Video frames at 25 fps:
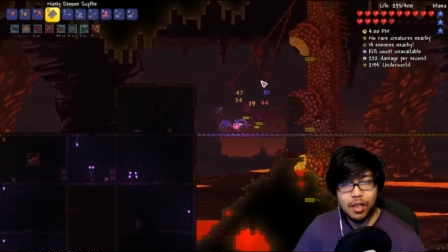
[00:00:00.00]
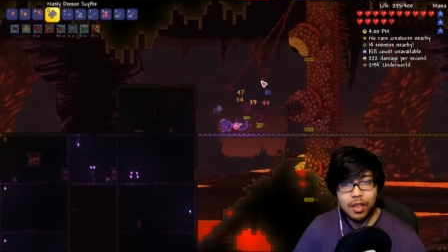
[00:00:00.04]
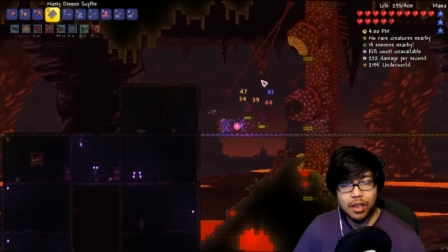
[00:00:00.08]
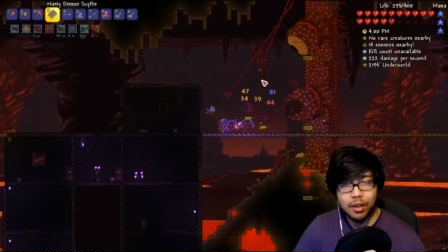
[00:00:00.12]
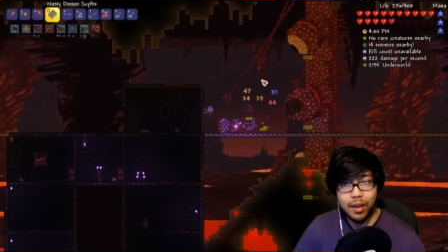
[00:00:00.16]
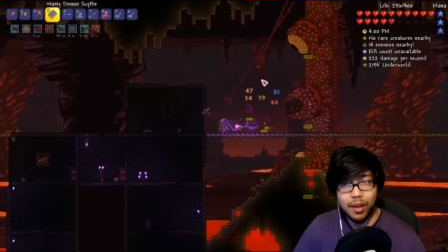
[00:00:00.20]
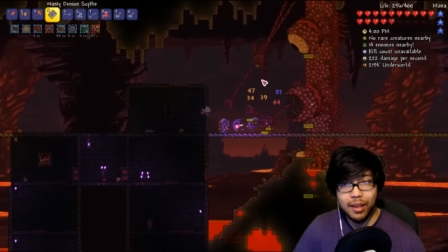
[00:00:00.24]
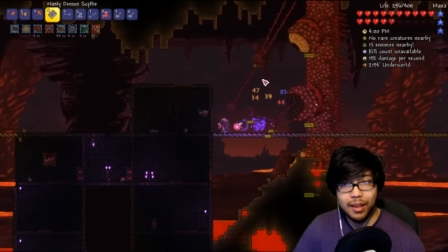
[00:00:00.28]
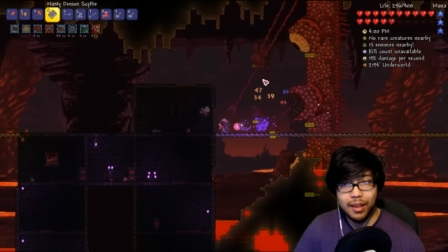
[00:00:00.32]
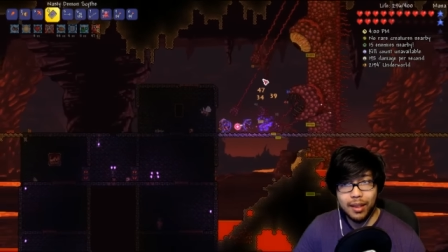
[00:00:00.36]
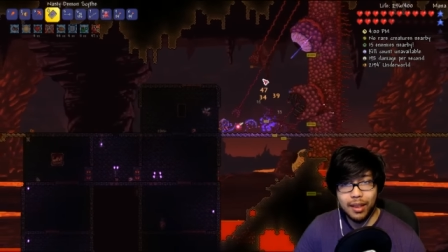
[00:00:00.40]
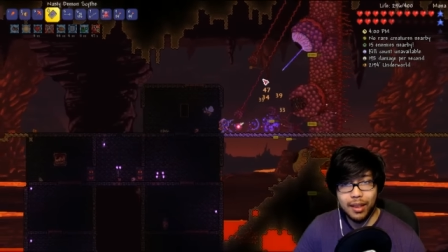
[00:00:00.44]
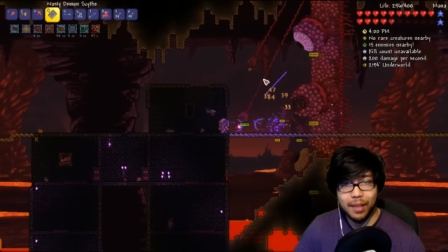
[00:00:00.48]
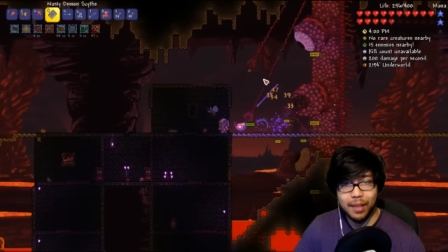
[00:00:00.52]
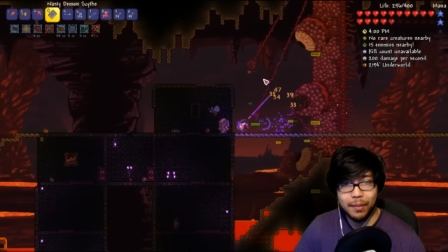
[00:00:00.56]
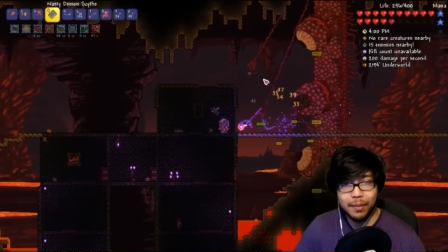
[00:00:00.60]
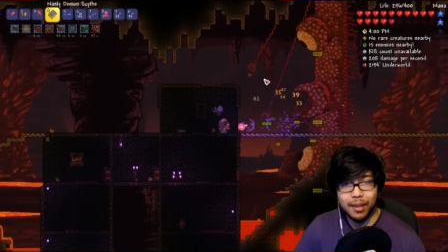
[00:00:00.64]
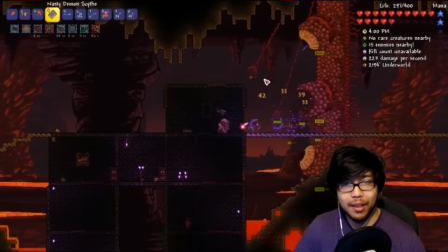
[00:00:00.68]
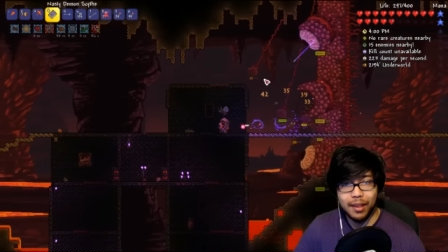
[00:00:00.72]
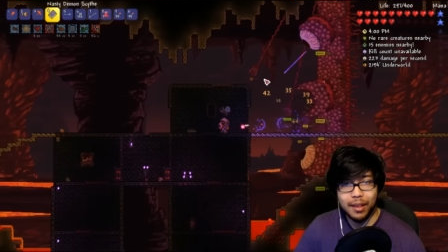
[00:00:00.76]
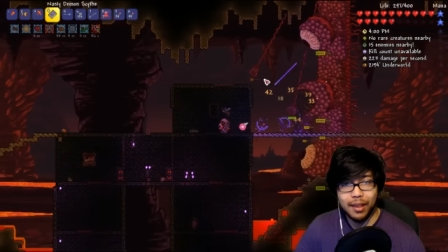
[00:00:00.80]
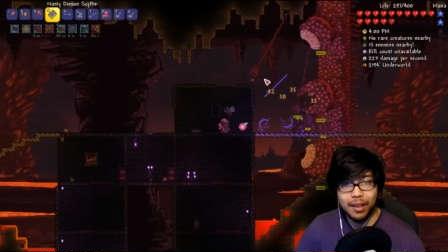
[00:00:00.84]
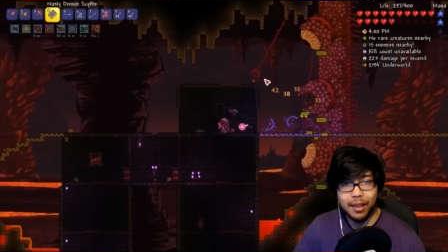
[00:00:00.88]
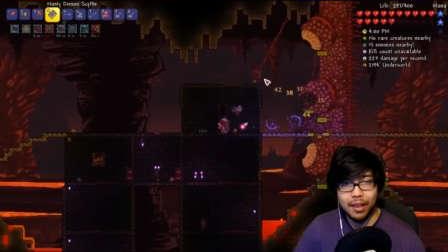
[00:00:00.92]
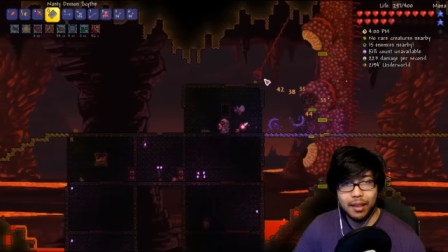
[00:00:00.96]
So I need to keep
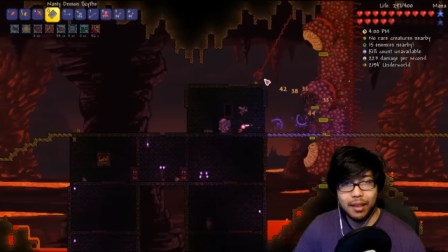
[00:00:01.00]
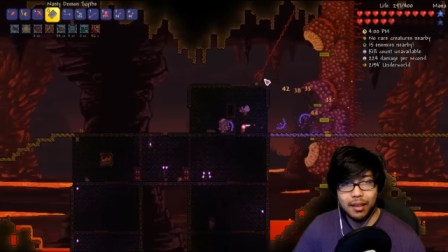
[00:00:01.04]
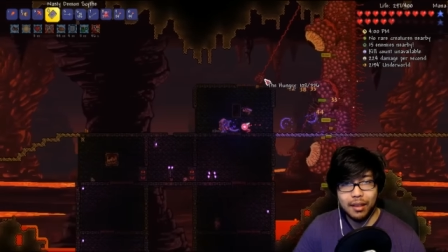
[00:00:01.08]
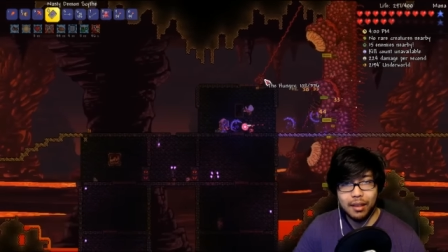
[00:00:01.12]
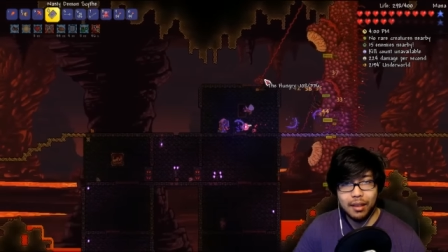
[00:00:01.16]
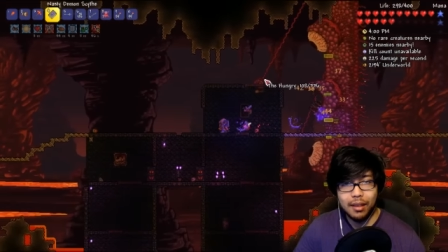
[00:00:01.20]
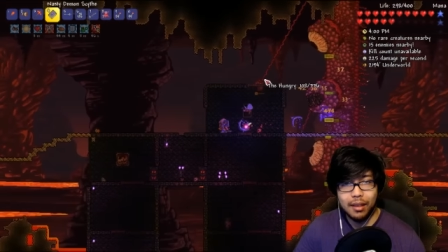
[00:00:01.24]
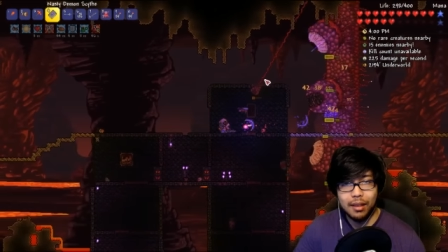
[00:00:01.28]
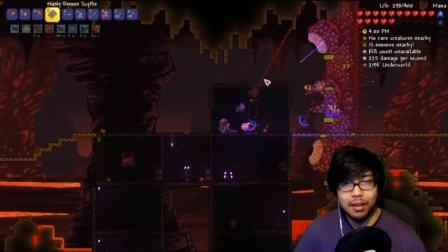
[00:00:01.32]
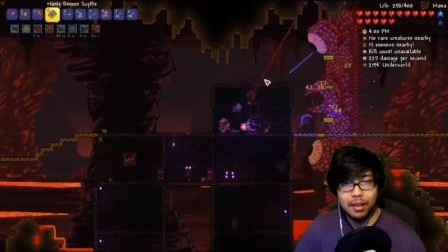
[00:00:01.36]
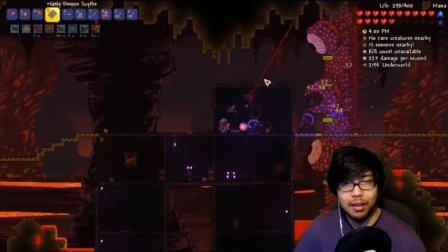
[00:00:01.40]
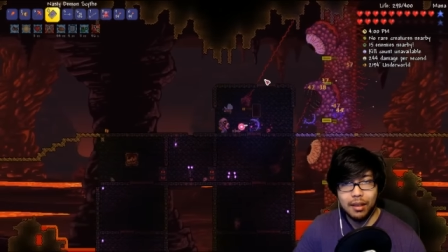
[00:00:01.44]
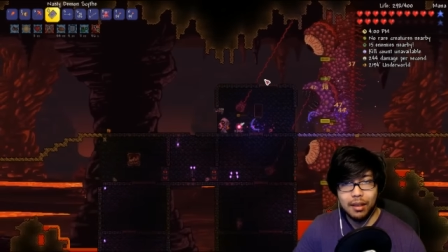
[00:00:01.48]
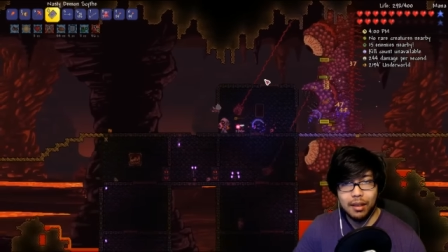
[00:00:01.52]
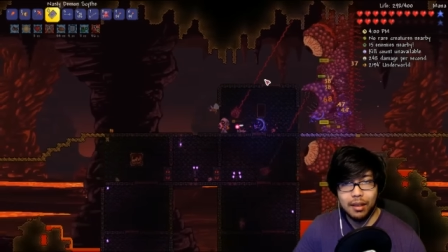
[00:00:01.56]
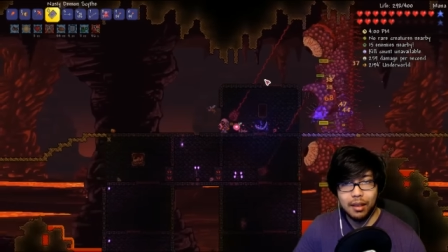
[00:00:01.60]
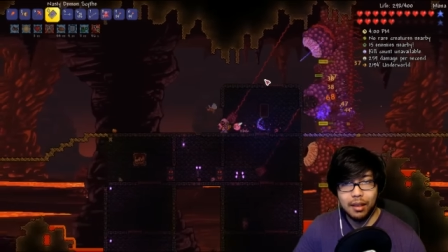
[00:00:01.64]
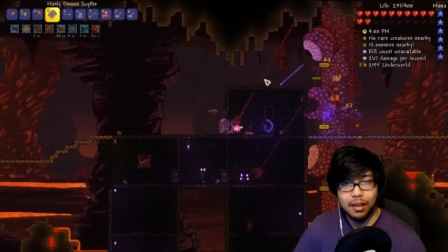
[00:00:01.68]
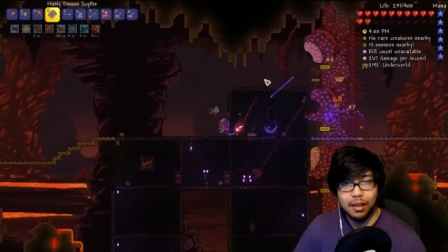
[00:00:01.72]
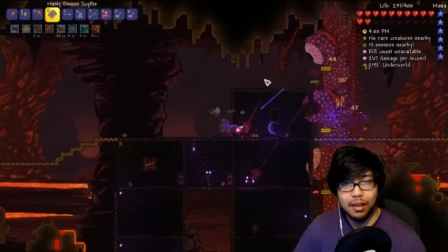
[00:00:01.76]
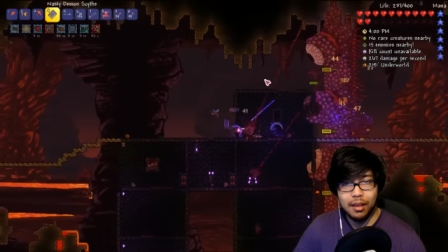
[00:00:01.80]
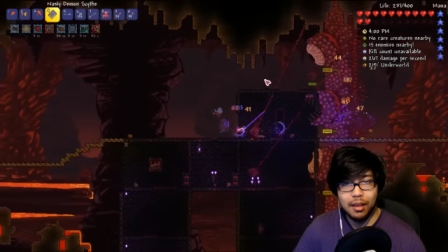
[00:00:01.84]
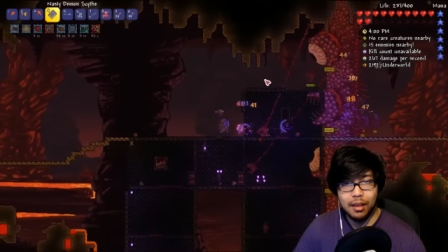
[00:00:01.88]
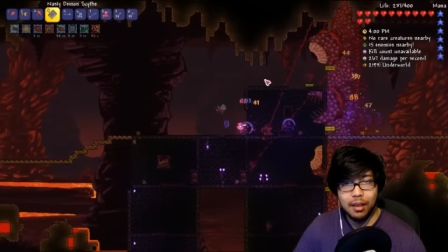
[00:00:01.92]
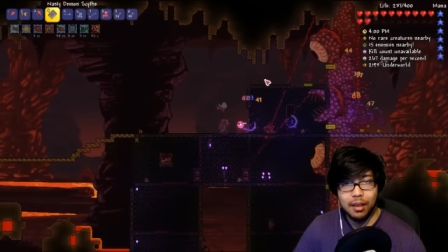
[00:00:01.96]
getting
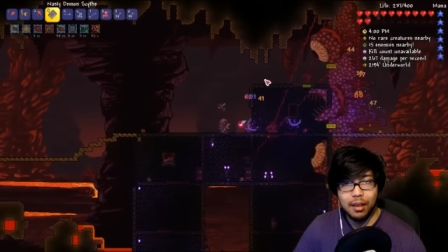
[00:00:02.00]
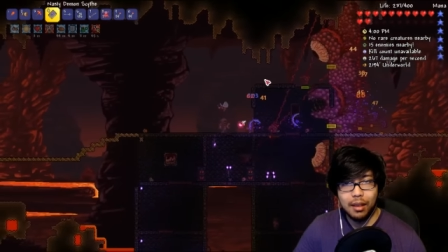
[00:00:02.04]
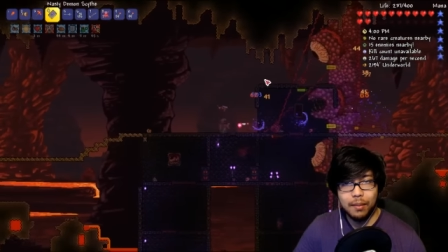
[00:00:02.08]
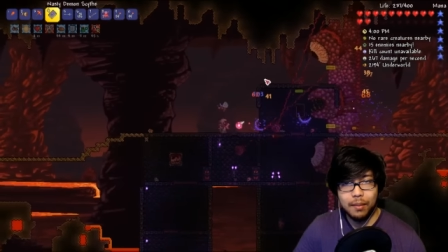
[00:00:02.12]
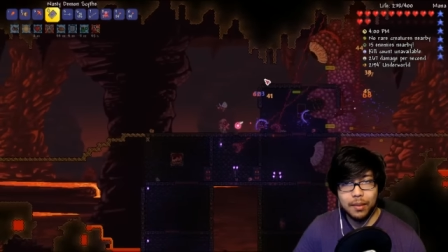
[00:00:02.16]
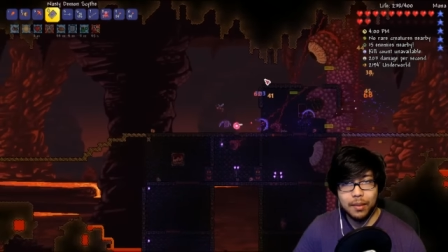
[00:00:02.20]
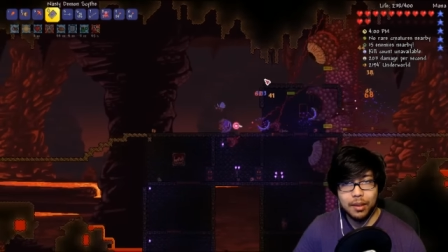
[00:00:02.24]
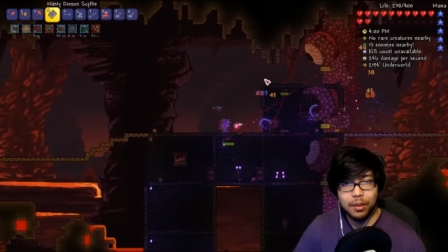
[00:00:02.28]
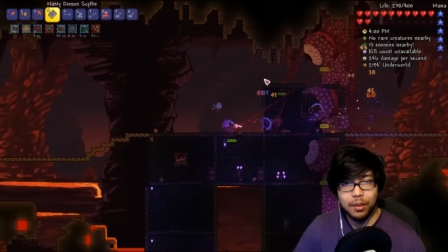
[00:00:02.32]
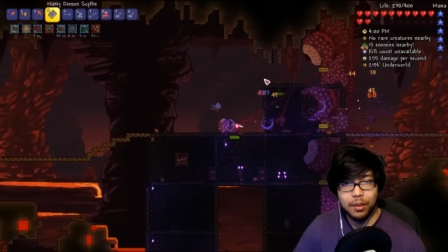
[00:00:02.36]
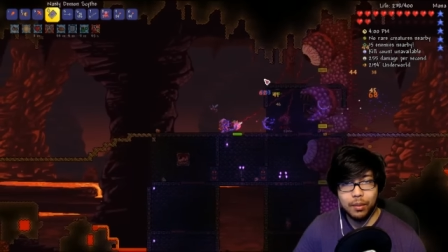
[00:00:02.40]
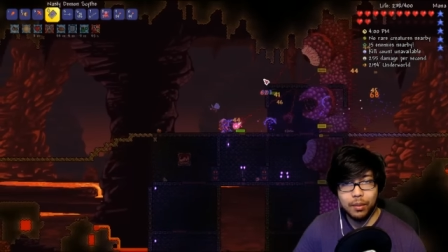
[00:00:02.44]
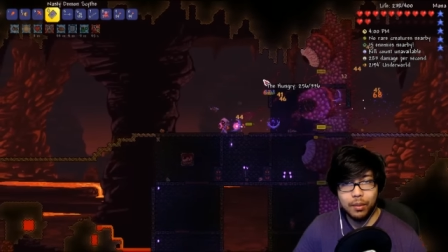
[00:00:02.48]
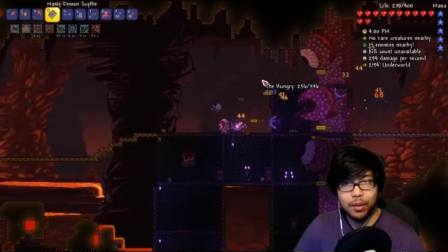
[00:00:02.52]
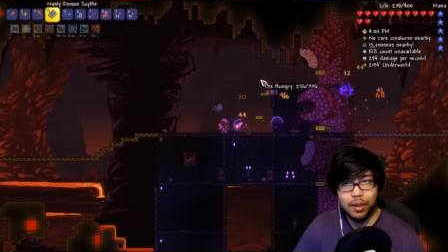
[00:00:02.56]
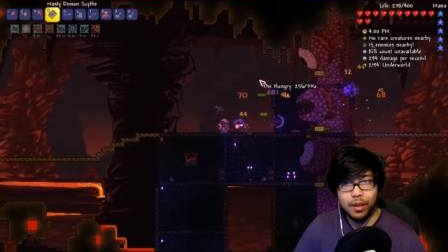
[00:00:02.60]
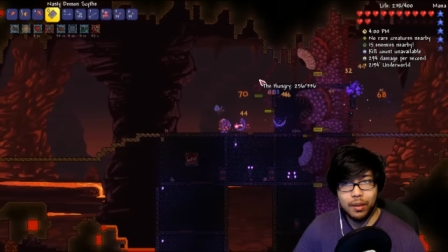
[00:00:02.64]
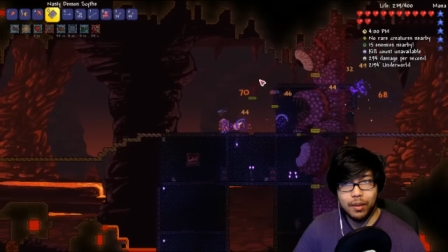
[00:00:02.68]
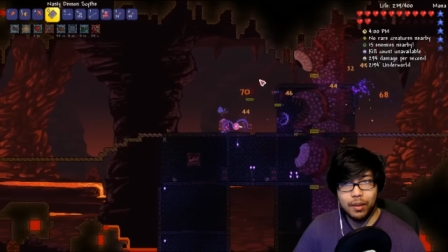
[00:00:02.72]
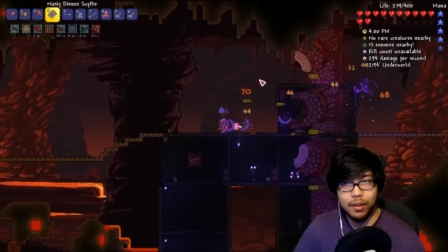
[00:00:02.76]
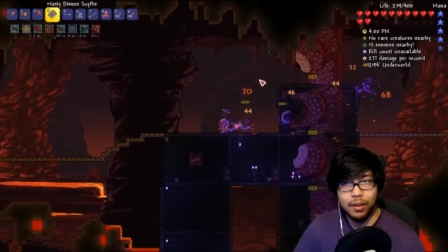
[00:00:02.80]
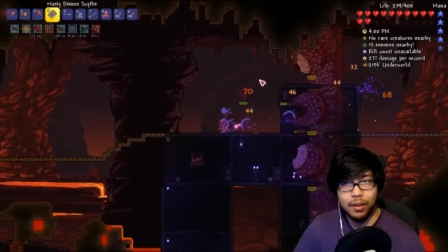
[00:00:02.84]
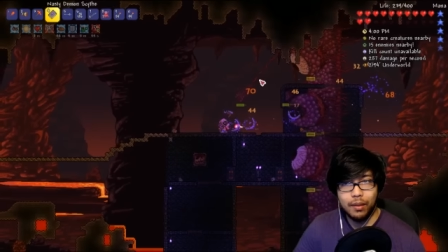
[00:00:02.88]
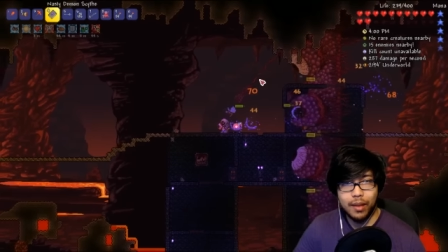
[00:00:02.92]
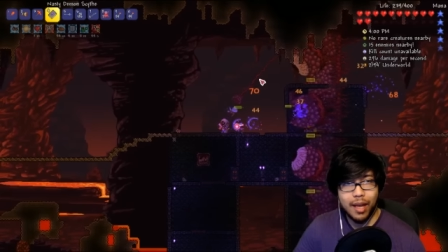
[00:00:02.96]
hit. Um, so we're
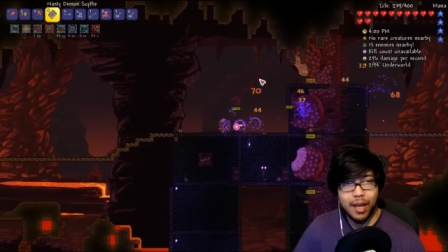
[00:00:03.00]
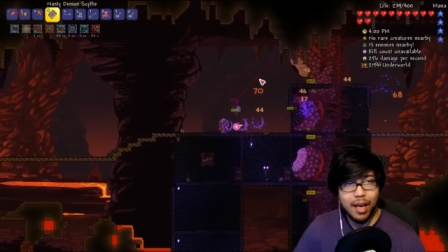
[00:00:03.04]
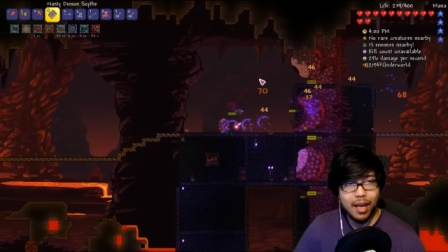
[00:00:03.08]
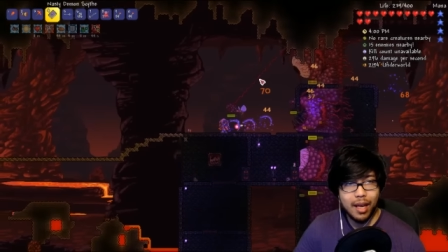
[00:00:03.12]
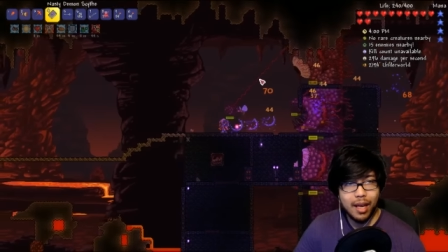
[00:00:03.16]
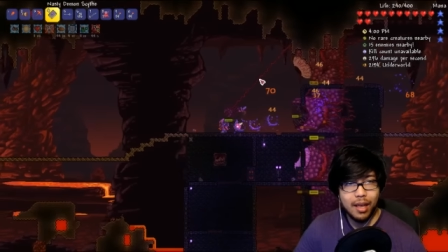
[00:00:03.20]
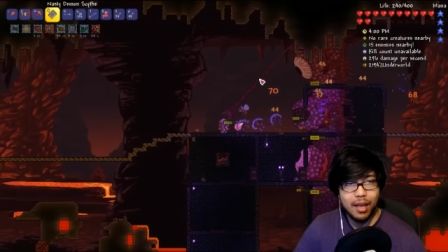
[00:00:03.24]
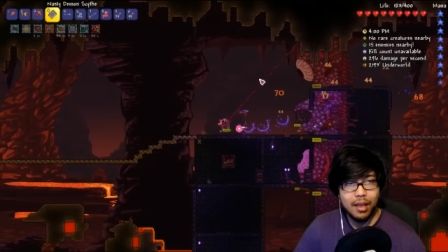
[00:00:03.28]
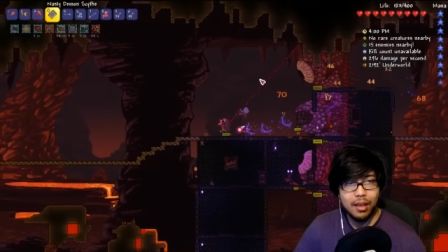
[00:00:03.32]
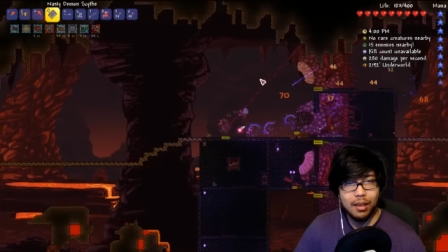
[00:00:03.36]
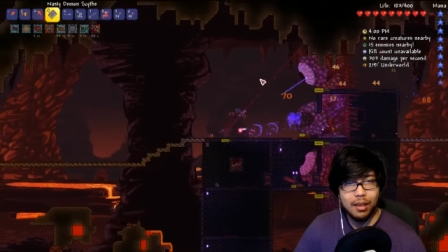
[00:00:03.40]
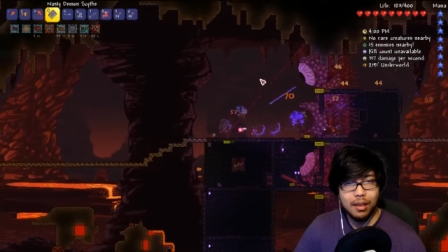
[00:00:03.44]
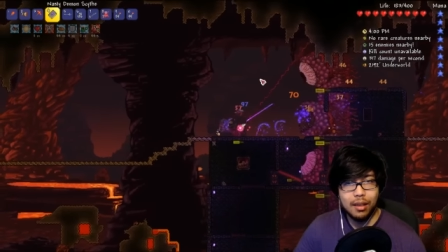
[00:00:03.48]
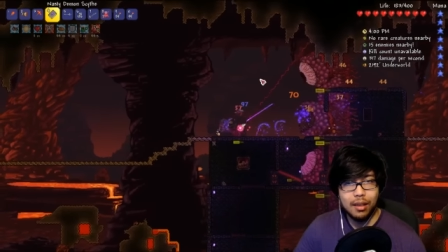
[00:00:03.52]
doing okay.